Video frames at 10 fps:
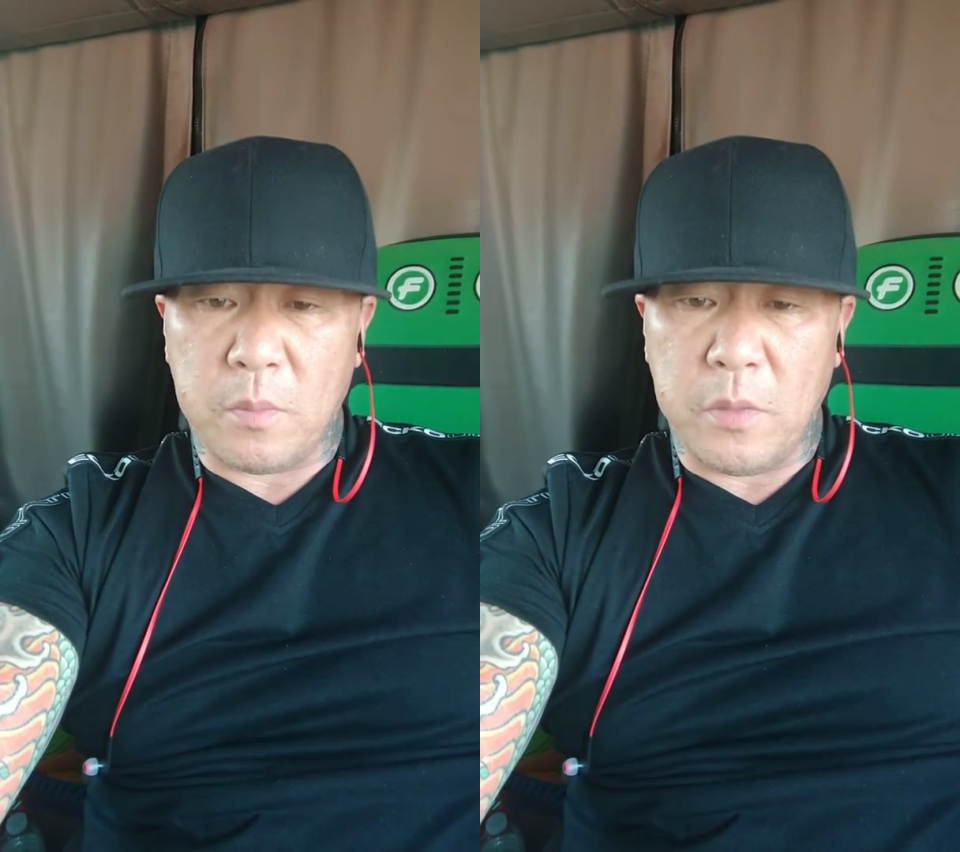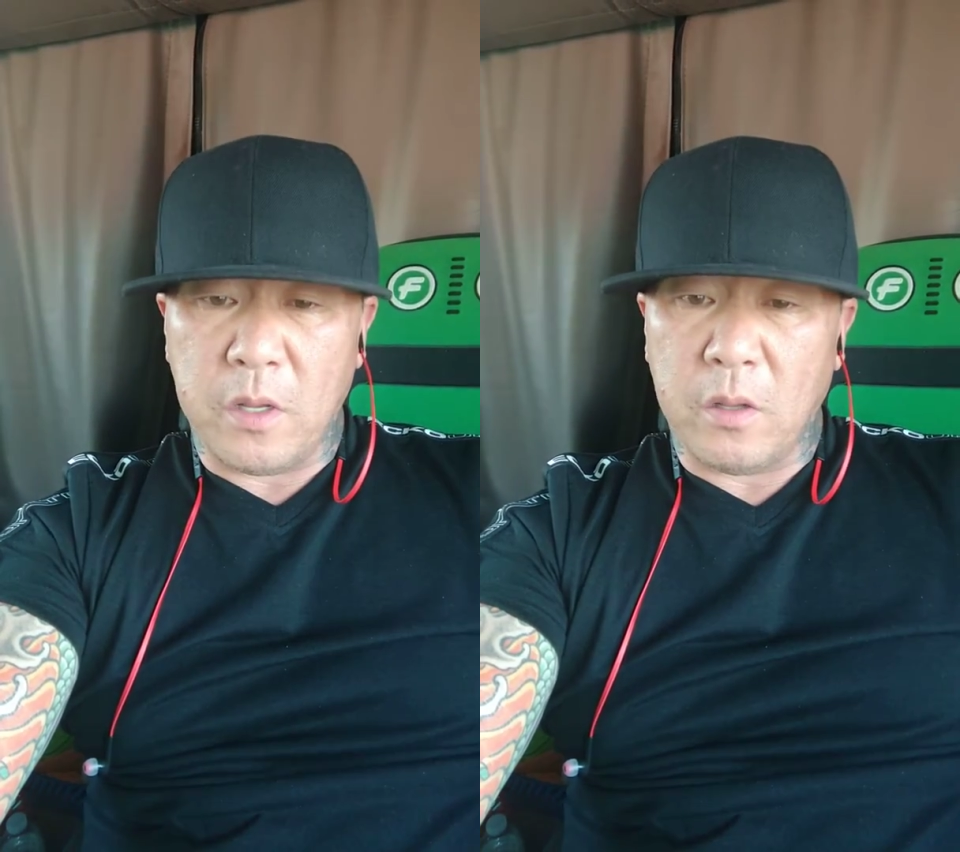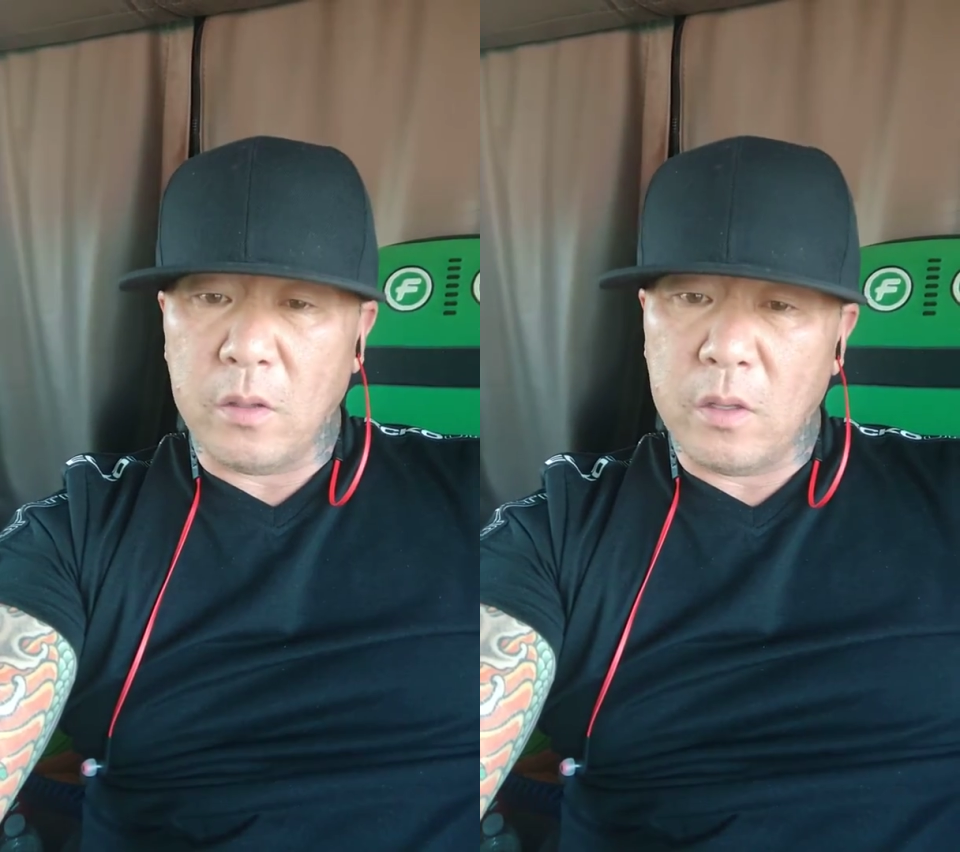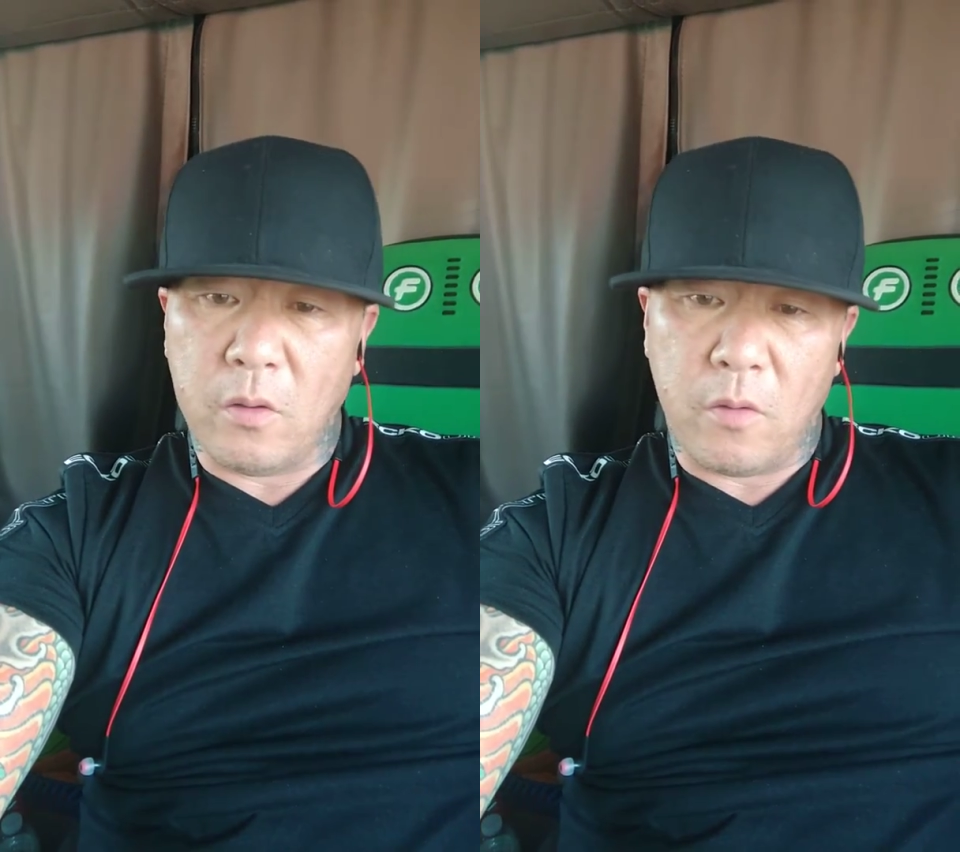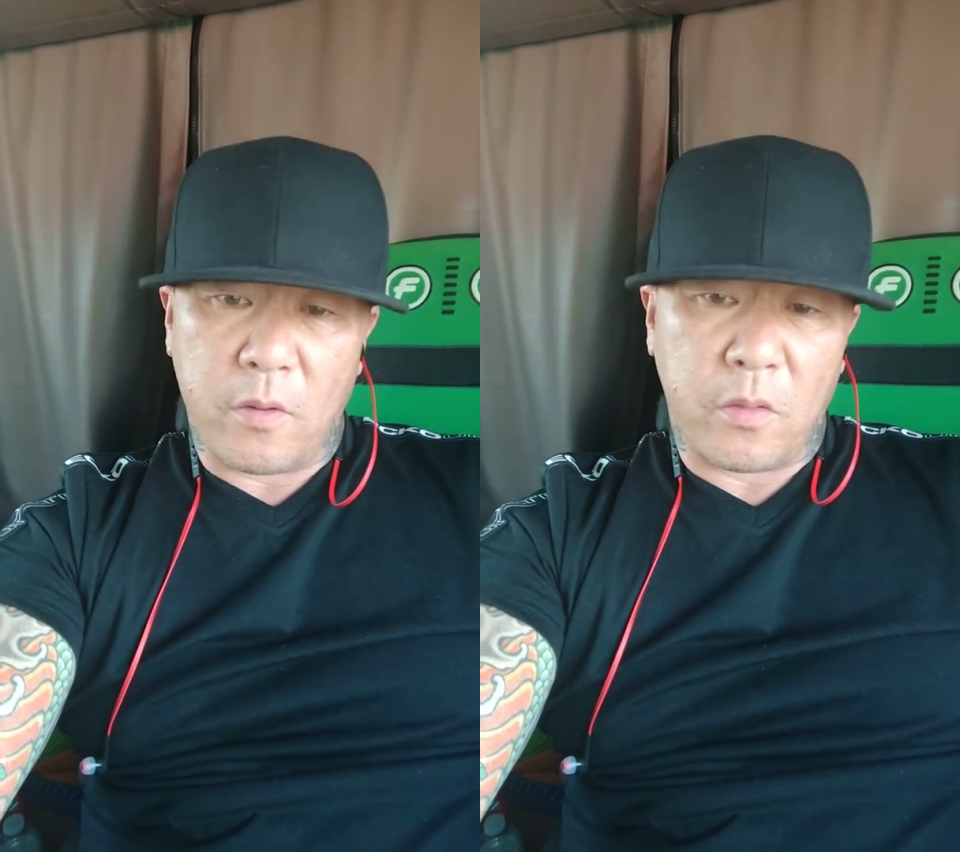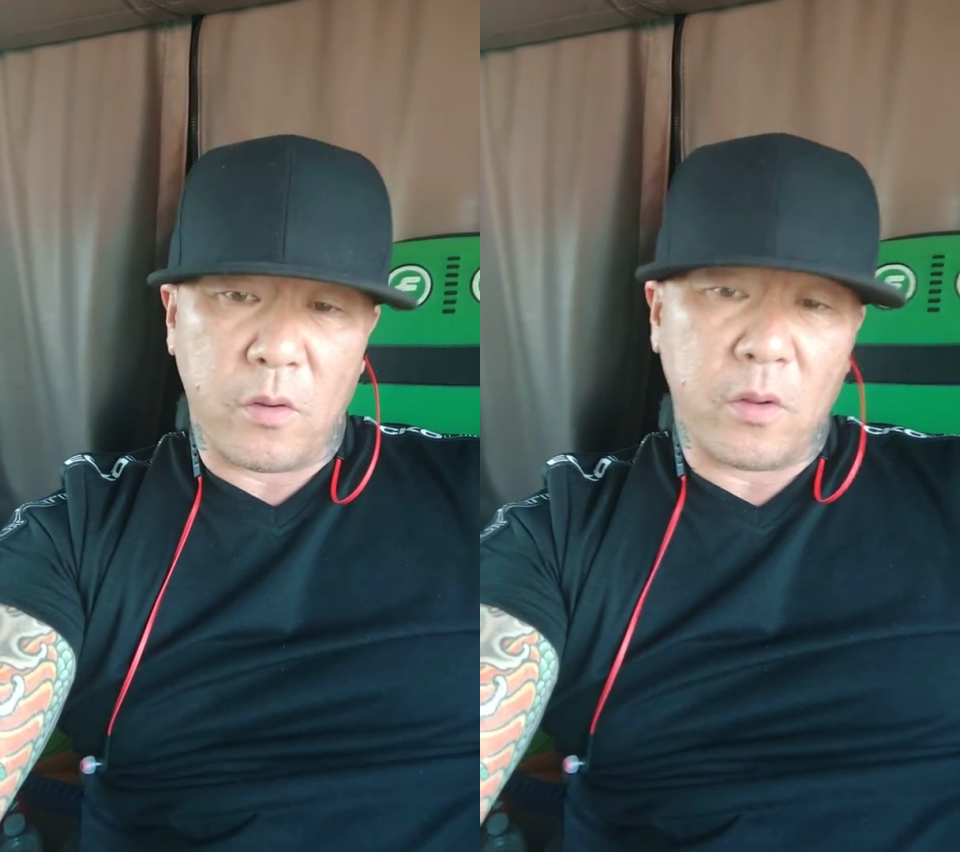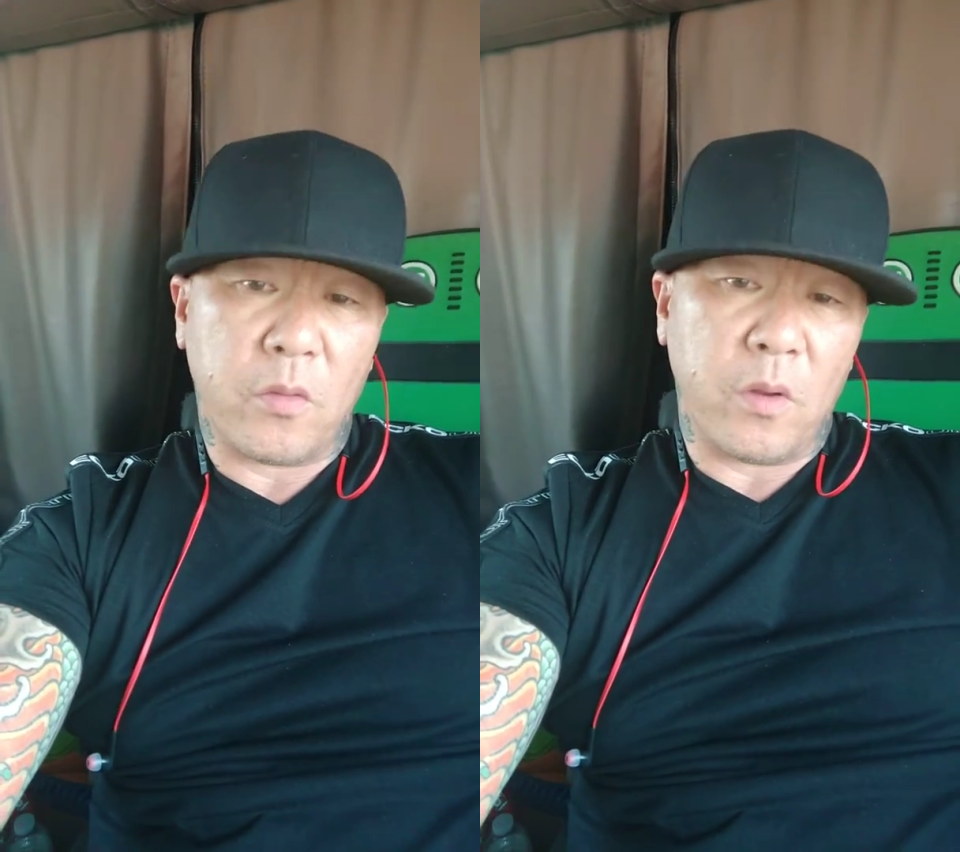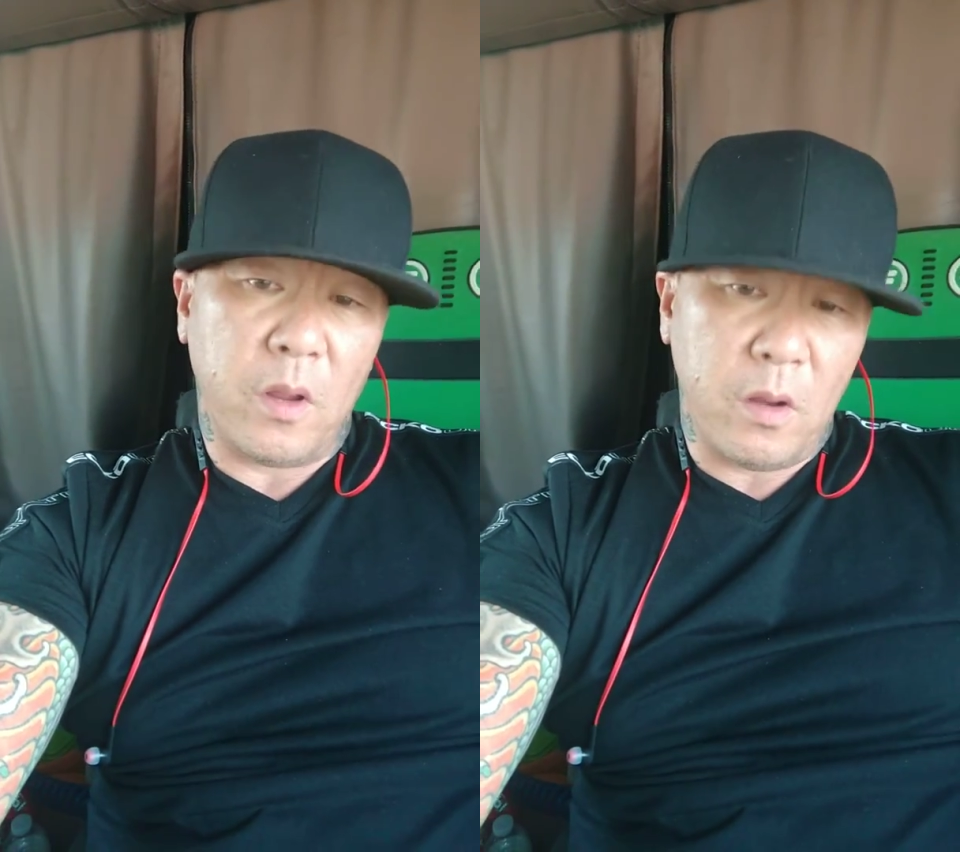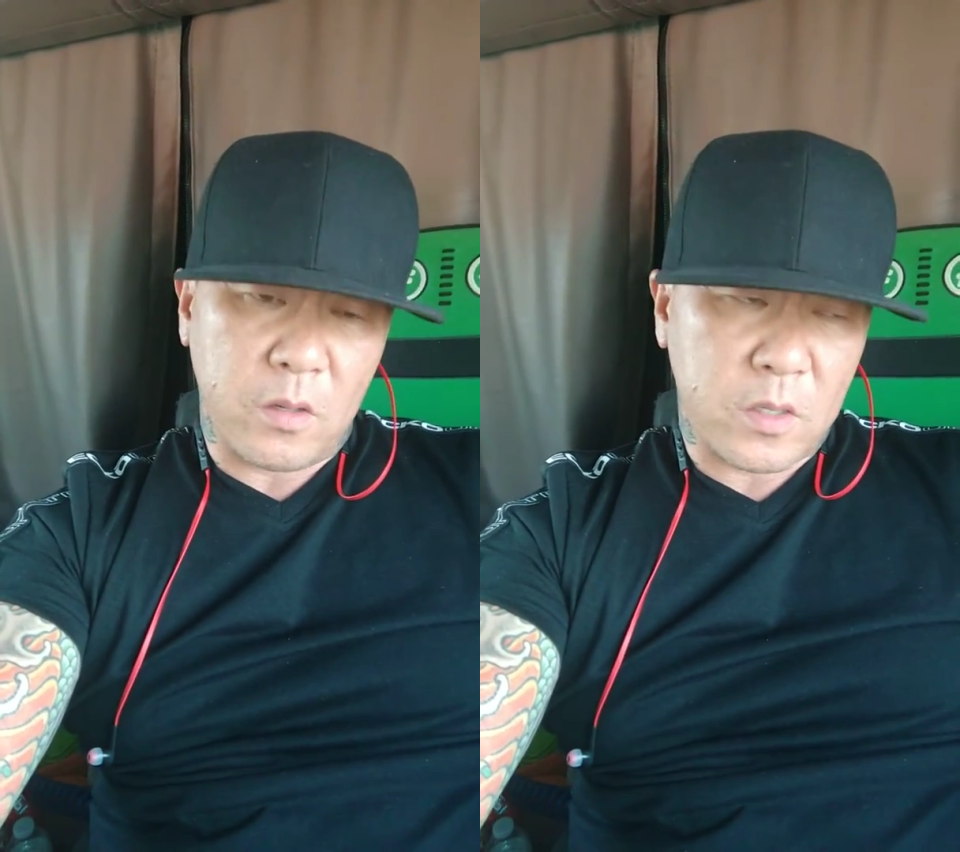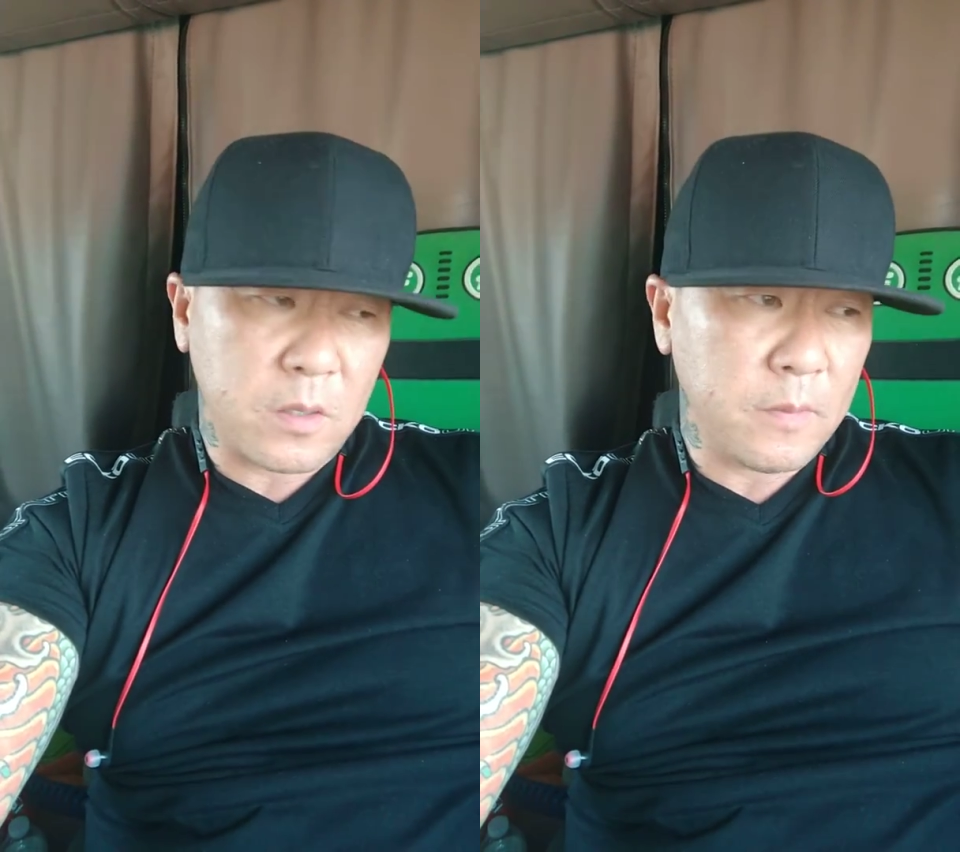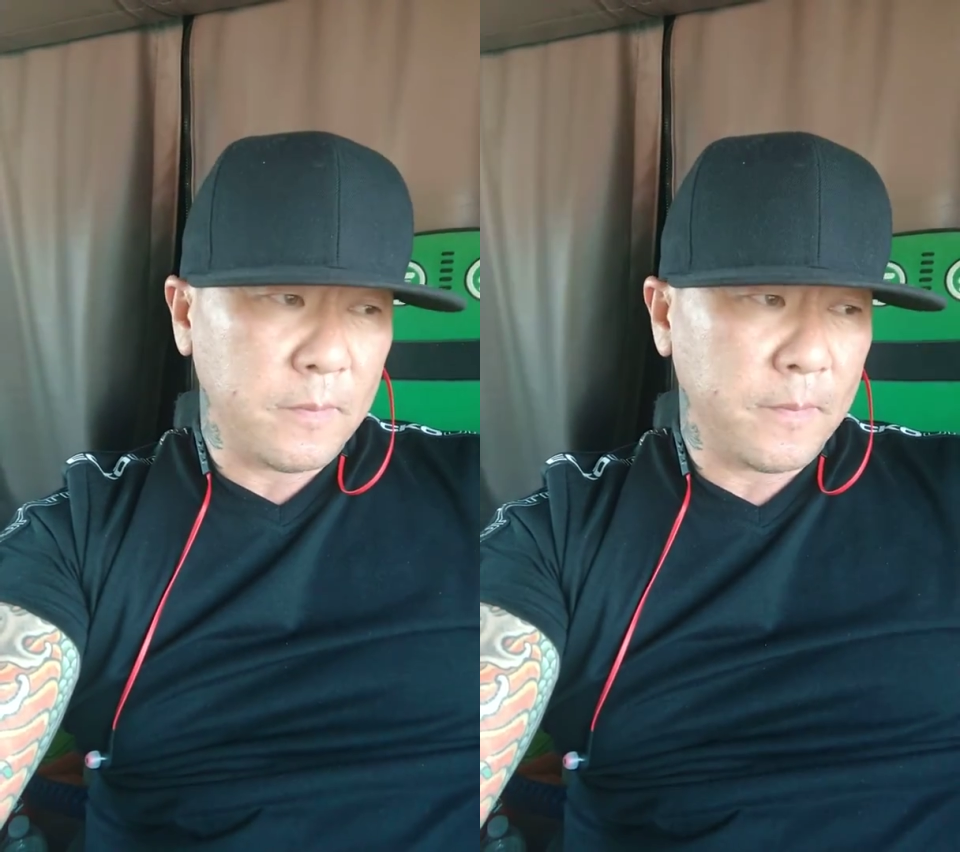it's been a little over 33 years.